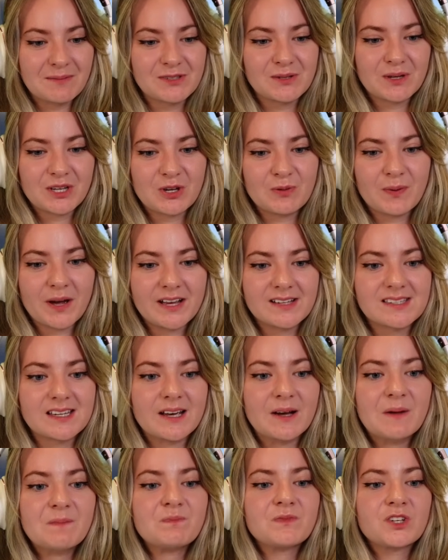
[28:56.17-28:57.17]

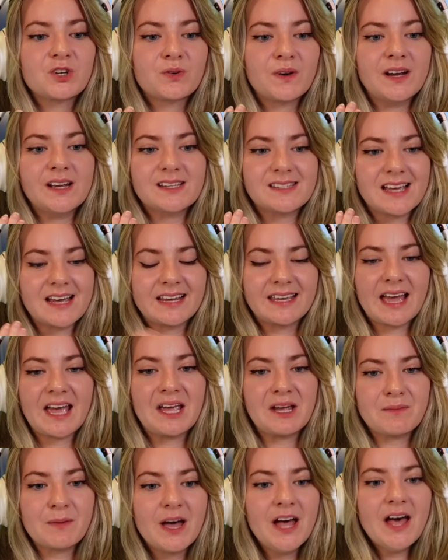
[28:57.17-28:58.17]
Incubator creates a
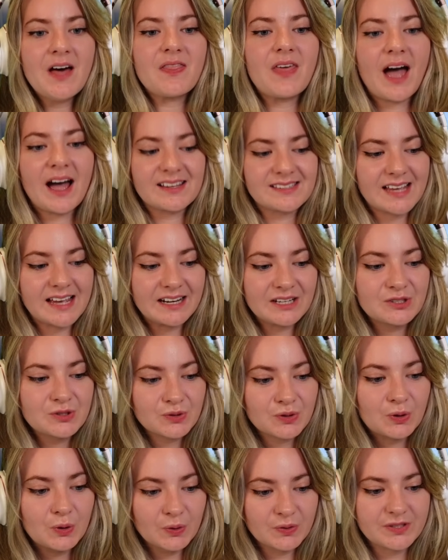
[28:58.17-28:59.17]
game that has any
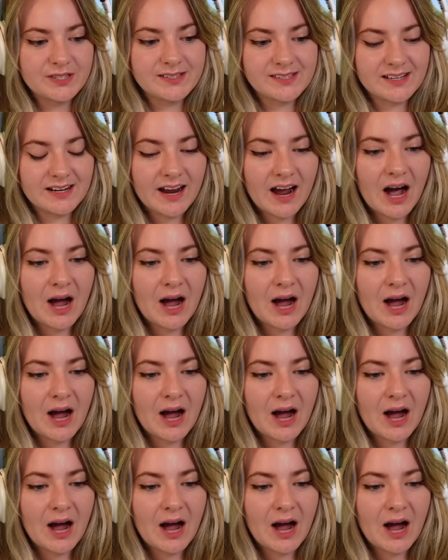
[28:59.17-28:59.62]
sort of horses in it.